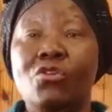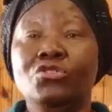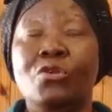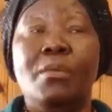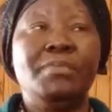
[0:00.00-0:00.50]

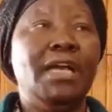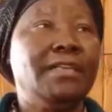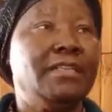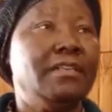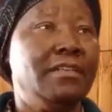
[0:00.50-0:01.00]
also
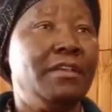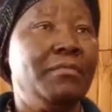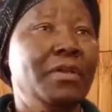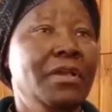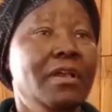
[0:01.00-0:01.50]
abducted
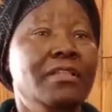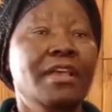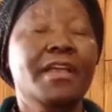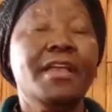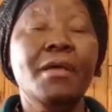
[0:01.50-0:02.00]
them.
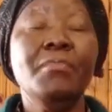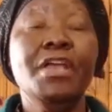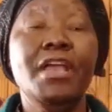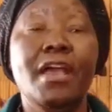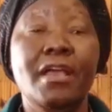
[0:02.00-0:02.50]
They came
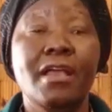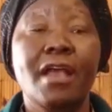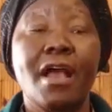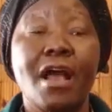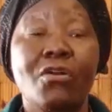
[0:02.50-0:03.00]

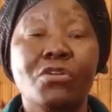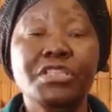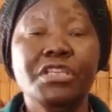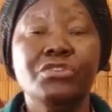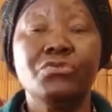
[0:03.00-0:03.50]
here,
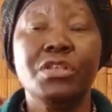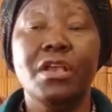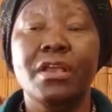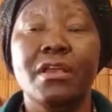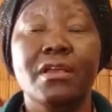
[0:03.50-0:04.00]
according to
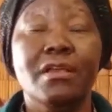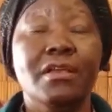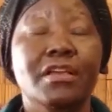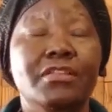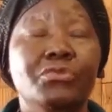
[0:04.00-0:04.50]
the
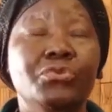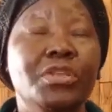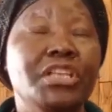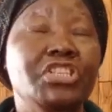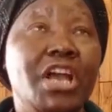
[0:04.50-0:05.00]

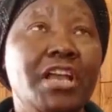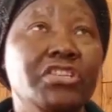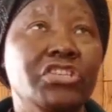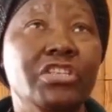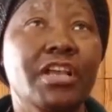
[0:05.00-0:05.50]
to the
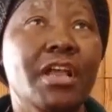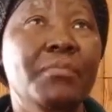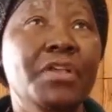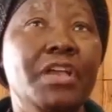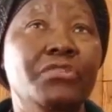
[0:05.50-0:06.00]
church, they
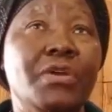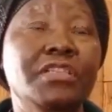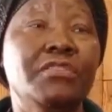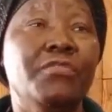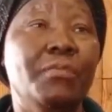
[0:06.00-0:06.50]
came here to
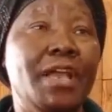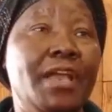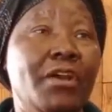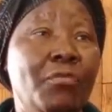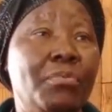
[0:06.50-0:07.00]
ask for my
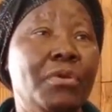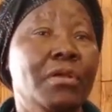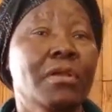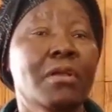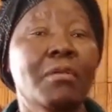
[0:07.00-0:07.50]
help.
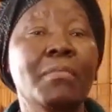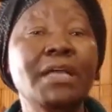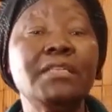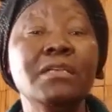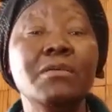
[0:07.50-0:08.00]

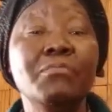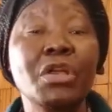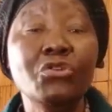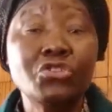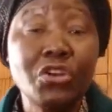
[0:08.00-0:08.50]
But
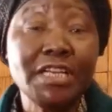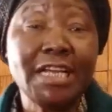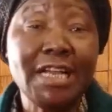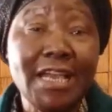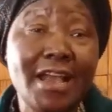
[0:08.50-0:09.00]

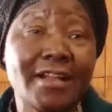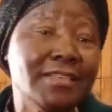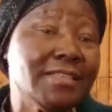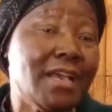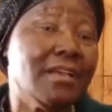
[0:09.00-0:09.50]
Milton
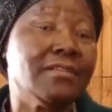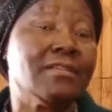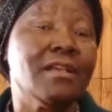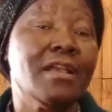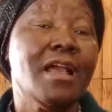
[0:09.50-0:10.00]
clearly
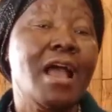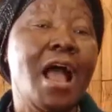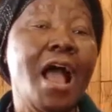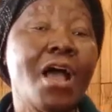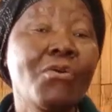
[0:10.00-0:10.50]
says,
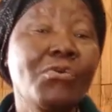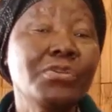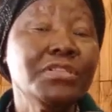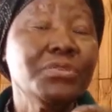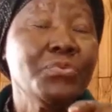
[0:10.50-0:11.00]
I
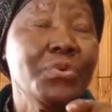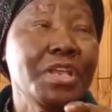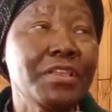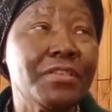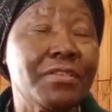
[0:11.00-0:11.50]
was
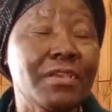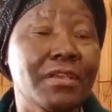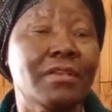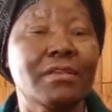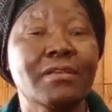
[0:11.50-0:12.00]
with
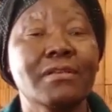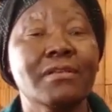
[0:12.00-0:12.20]
uh,